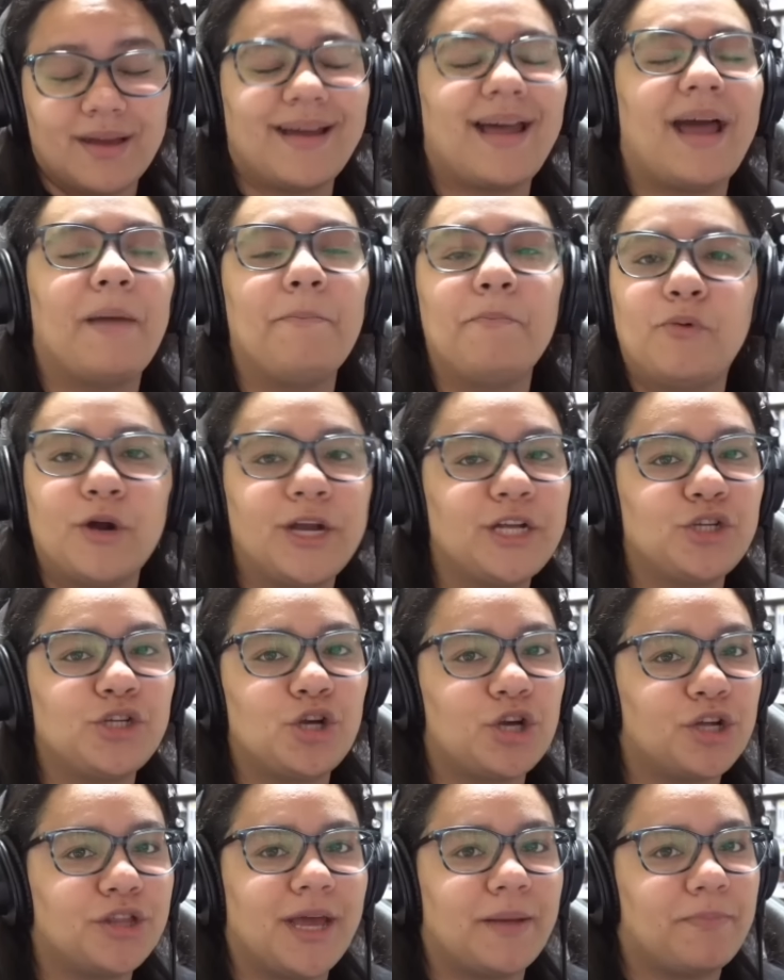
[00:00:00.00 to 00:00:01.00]
I'm pretty
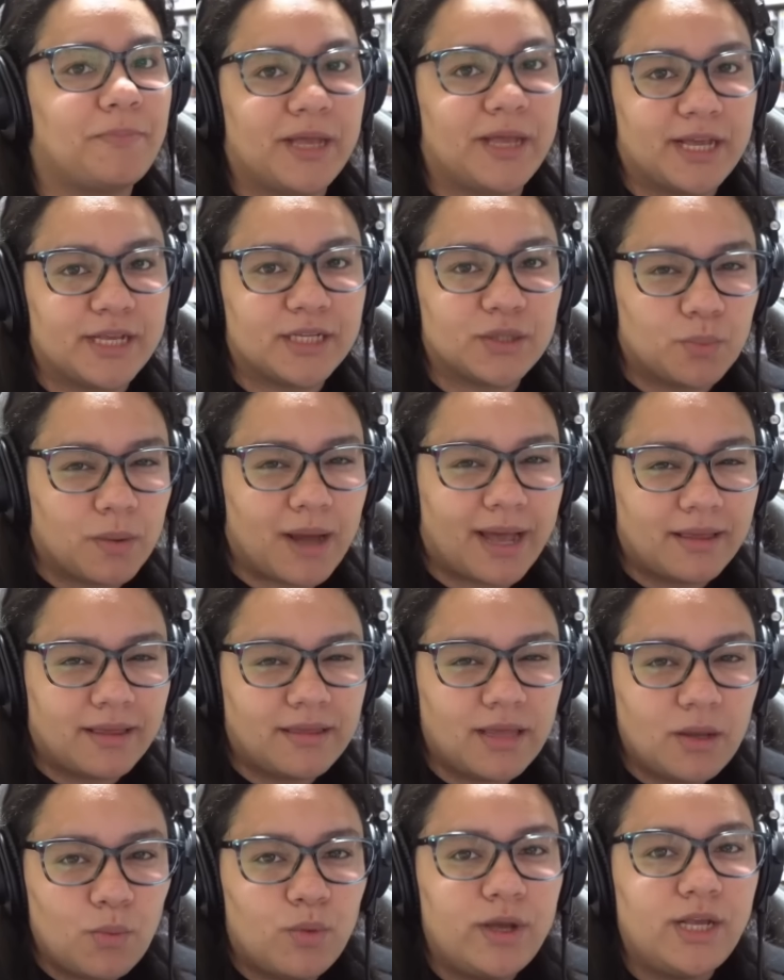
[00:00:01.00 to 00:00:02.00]
sure that because I
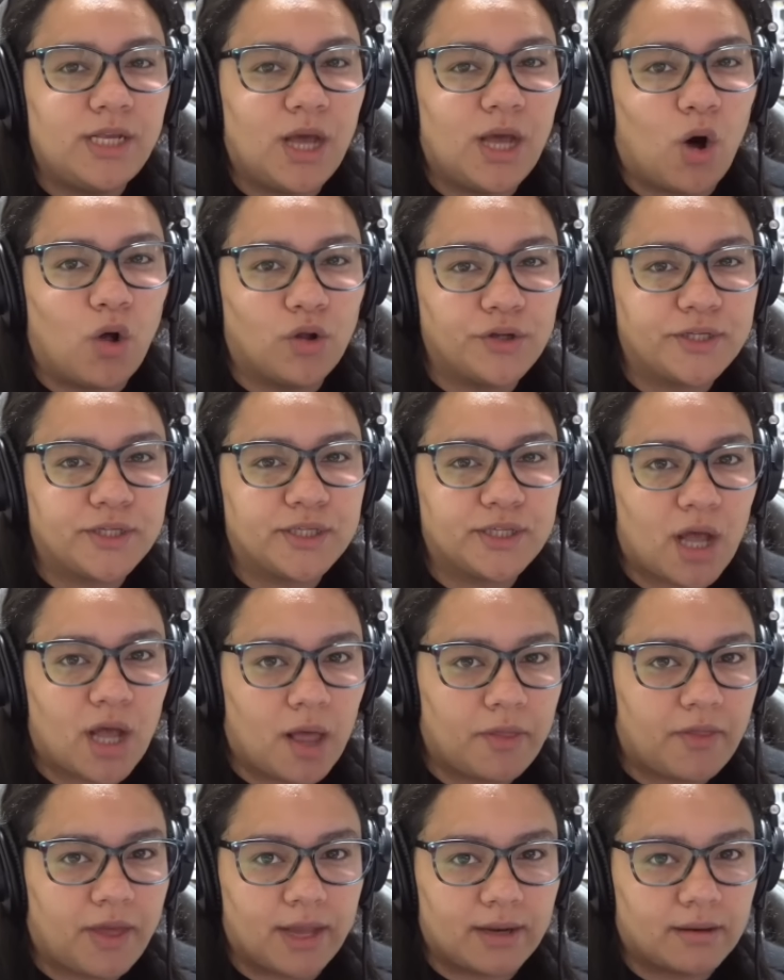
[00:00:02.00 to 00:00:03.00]
think we also saw
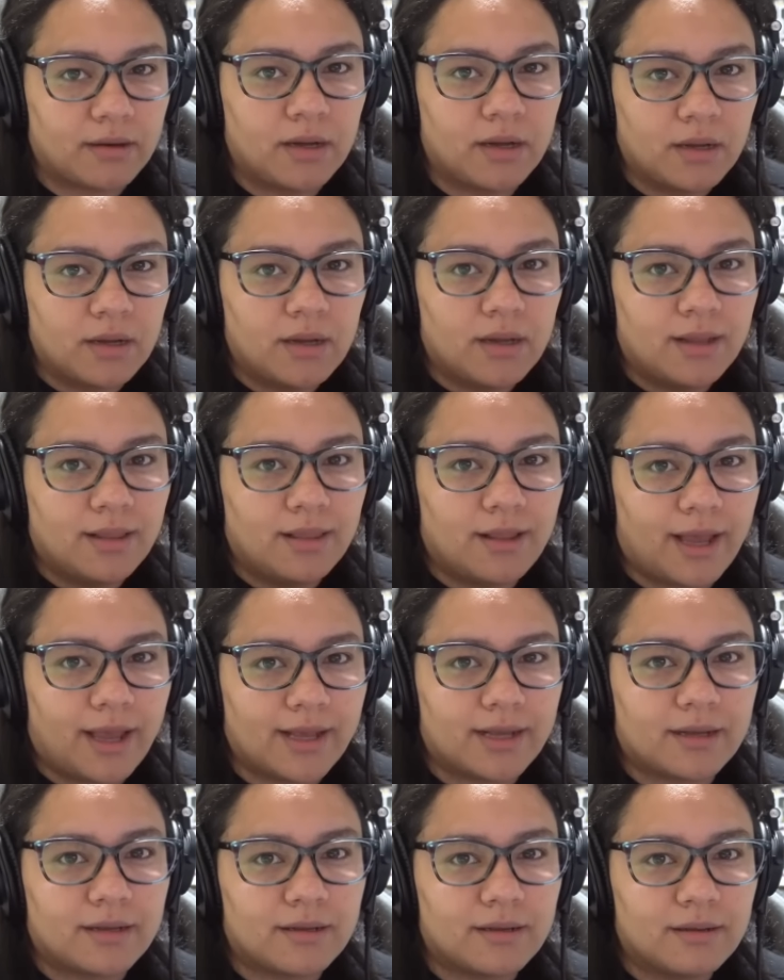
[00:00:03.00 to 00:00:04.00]
that
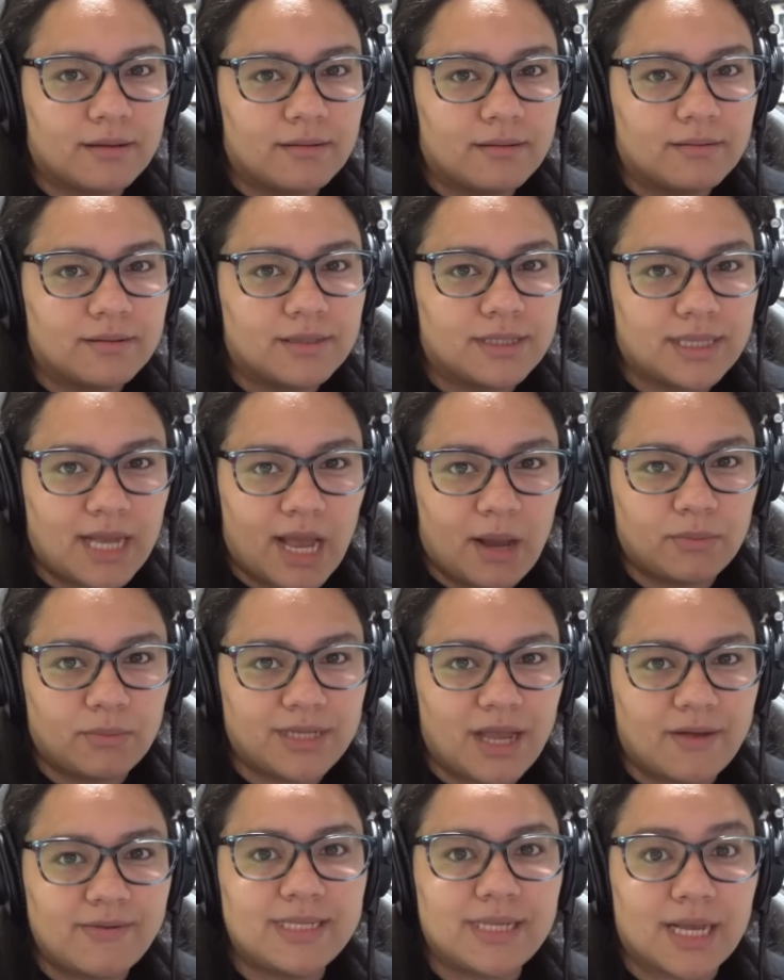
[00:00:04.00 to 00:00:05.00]
like Sam was
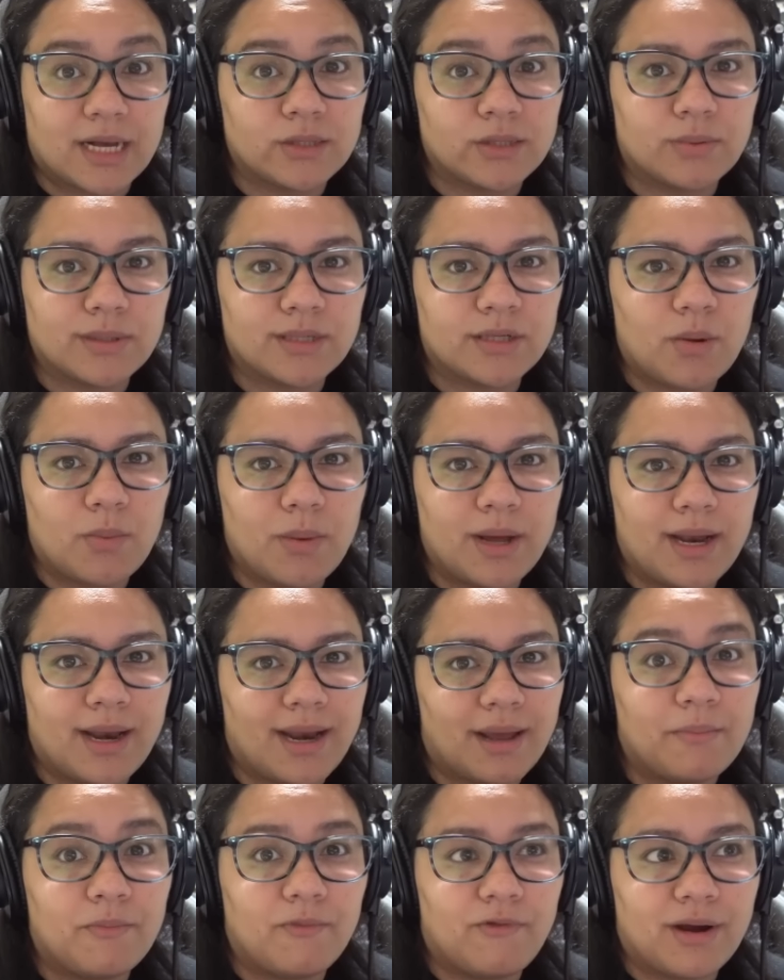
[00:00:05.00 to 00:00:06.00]
having sex with someone and
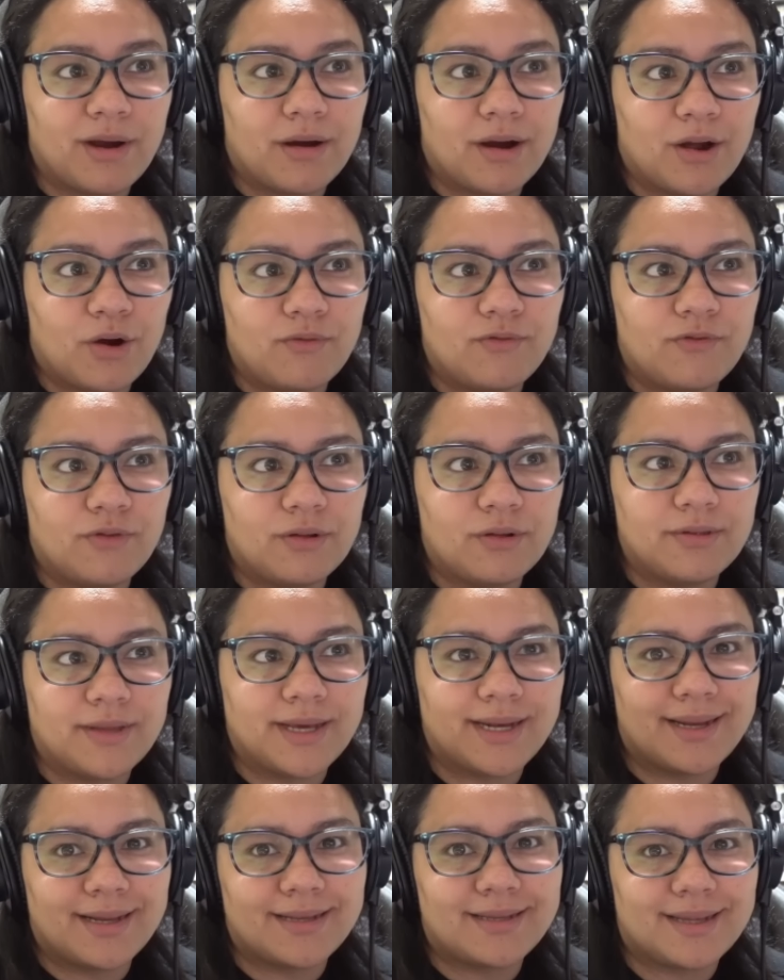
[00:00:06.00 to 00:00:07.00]
I'm very hopeful
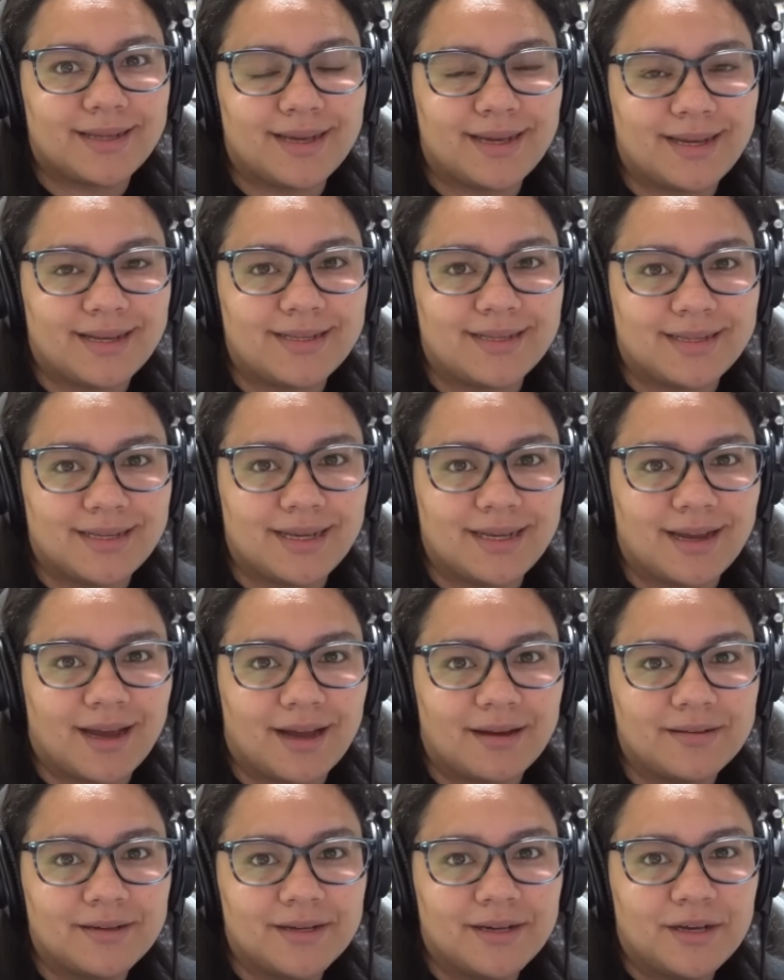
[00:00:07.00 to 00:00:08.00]
that is it is
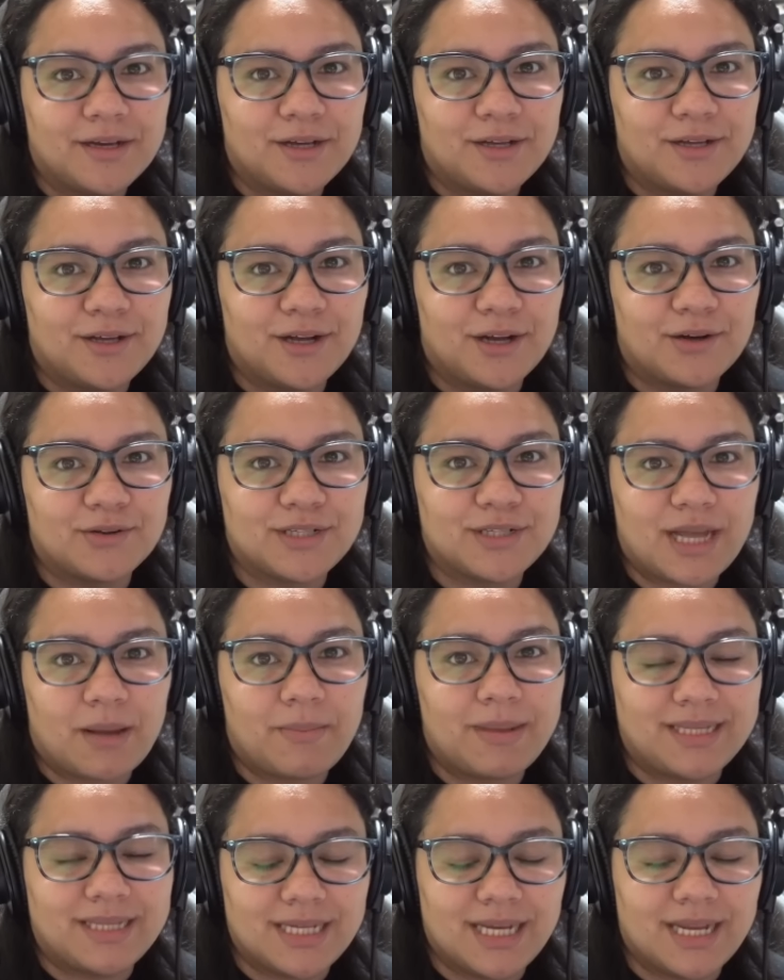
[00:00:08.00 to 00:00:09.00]
Deena. You know, Sam
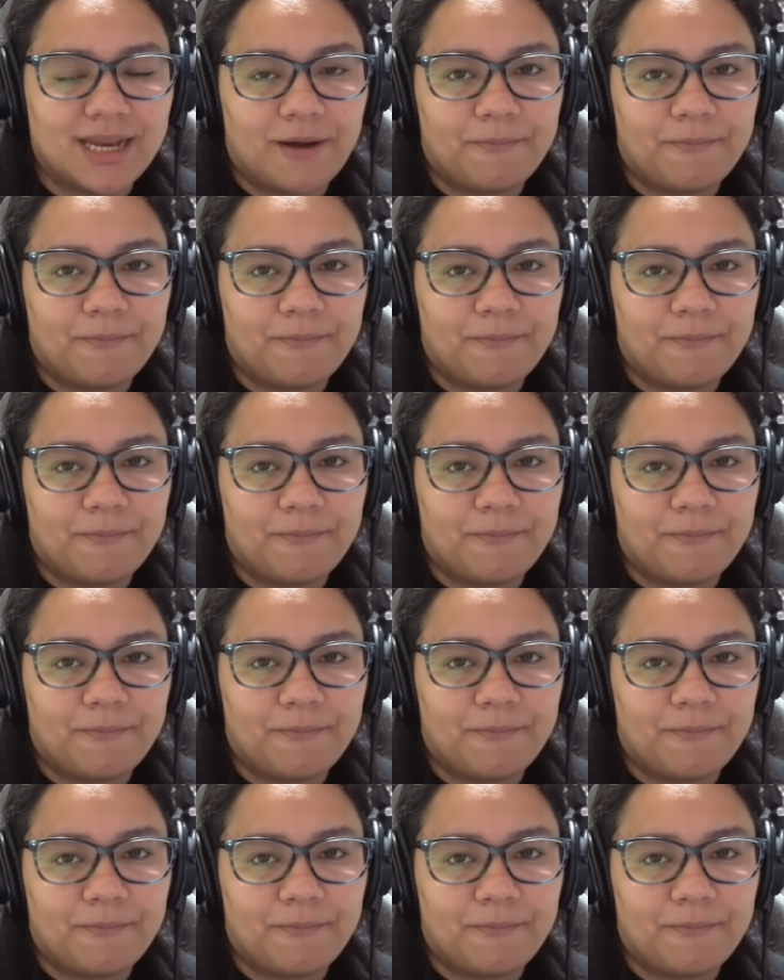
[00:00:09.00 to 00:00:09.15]
and Deena,